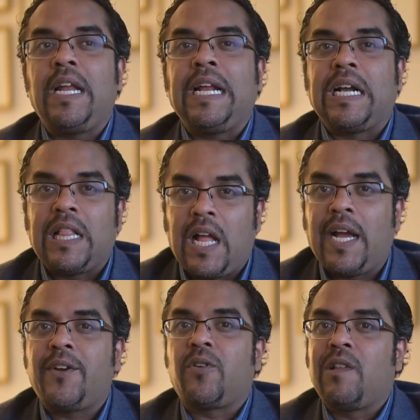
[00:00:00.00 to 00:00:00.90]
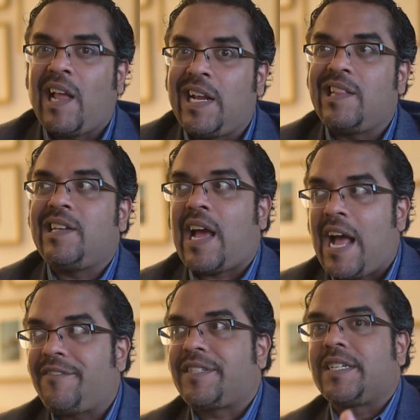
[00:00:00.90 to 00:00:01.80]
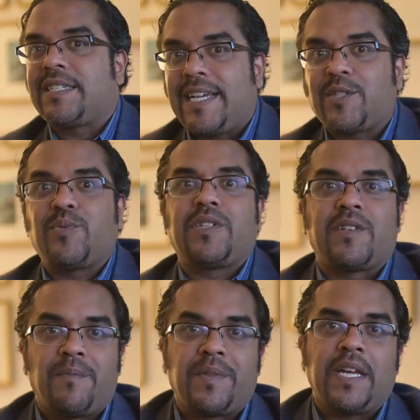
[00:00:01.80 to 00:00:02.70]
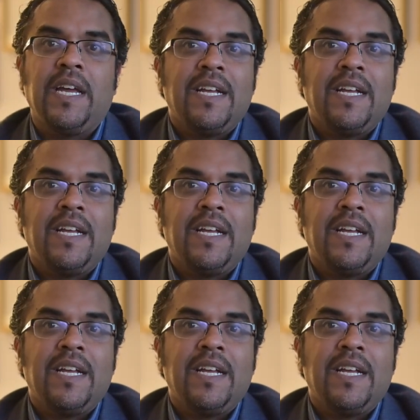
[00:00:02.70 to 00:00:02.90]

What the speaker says: inclined or likely to have success with something.